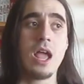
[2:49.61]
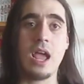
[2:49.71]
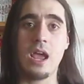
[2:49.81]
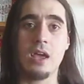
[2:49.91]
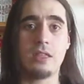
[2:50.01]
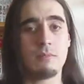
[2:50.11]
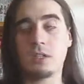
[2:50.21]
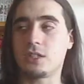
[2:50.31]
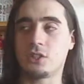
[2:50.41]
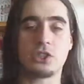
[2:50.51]
and I
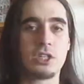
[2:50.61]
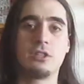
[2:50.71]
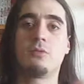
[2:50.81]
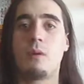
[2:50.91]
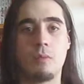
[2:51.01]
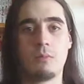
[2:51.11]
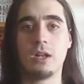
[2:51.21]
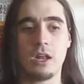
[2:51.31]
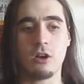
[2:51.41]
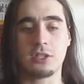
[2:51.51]
basically just send it to my mom
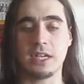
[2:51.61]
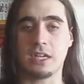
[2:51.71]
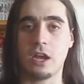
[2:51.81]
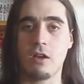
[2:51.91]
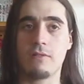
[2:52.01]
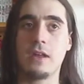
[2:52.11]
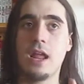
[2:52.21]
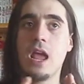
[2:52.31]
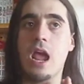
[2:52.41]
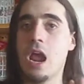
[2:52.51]
and let her take care of it.